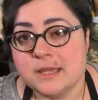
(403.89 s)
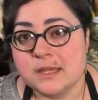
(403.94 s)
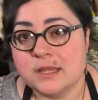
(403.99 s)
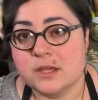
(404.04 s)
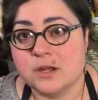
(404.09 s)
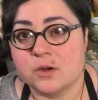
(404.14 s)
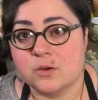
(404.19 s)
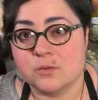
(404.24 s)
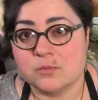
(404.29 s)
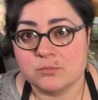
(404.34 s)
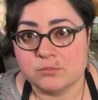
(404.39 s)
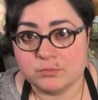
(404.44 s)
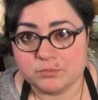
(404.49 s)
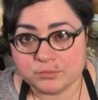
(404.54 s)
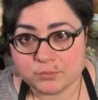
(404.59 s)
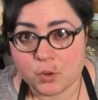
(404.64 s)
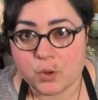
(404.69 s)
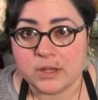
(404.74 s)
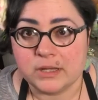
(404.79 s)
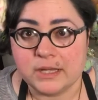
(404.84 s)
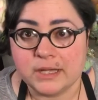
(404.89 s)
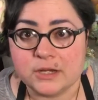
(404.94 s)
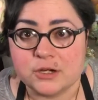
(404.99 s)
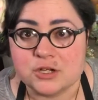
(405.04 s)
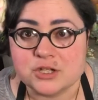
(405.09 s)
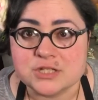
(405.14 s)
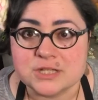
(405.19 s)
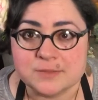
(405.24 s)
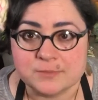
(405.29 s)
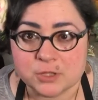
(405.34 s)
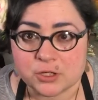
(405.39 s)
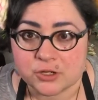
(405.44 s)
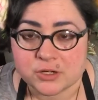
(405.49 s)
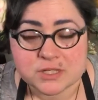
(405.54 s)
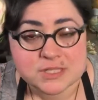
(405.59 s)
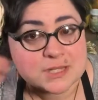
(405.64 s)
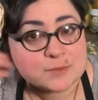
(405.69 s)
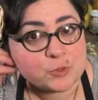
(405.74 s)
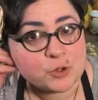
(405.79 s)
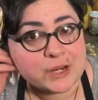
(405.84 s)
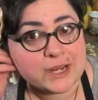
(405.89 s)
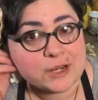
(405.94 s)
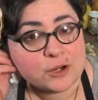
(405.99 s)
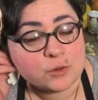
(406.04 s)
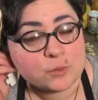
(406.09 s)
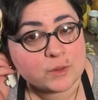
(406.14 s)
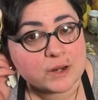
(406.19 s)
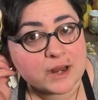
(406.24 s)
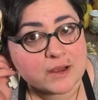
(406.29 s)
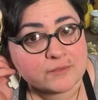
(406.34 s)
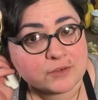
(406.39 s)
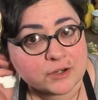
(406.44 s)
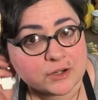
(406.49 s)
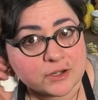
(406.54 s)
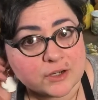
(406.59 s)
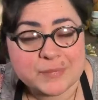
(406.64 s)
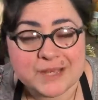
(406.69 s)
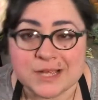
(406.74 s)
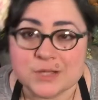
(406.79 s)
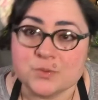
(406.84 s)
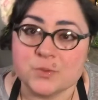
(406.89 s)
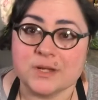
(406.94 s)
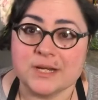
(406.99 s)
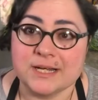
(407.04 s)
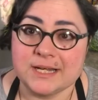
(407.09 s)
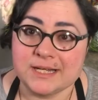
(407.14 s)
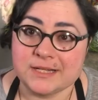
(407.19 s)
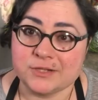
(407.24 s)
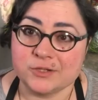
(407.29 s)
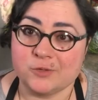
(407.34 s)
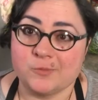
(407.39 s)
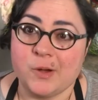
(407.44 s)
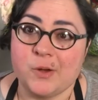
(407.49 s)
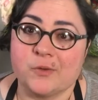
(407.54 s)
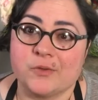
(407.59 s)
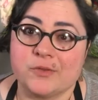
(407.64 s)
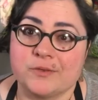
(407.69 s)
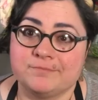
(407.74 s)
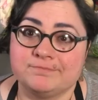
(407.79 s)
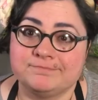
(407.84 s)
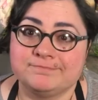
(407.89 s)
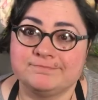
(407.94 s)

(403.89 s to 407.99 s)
you know, boiling or simmer, simmering or whatever, because we're gonna need to do both.